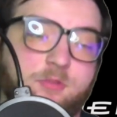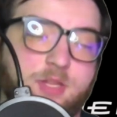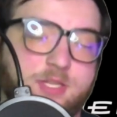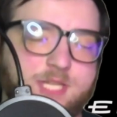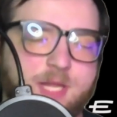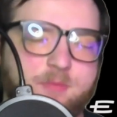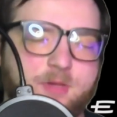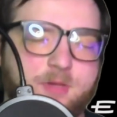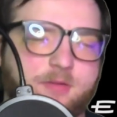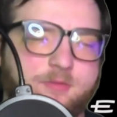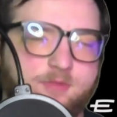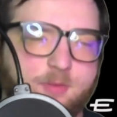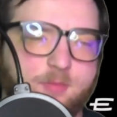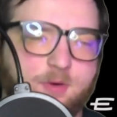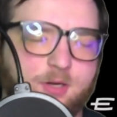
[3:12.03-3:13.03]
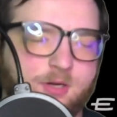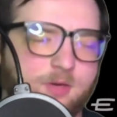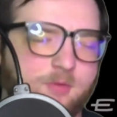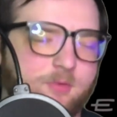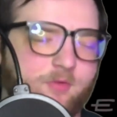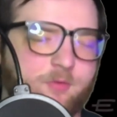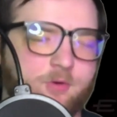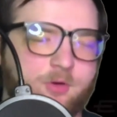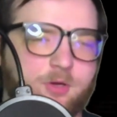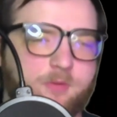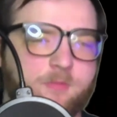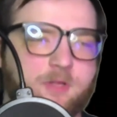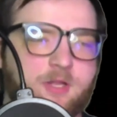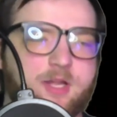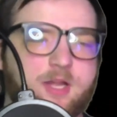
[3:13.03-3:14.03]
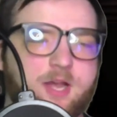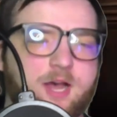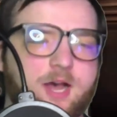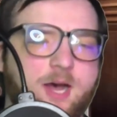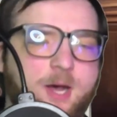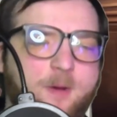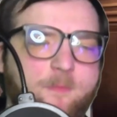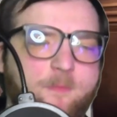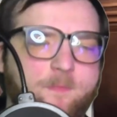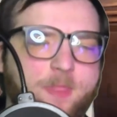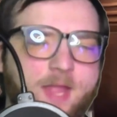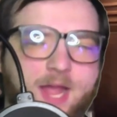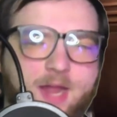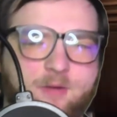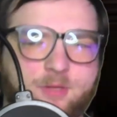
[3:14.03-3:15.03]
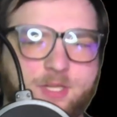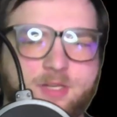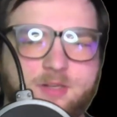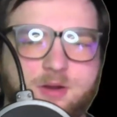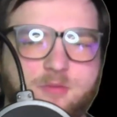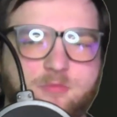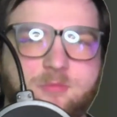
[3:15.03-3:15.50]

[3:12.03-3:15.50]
Sandman, Flint Marko, whatever you want to call him. Um, I really don't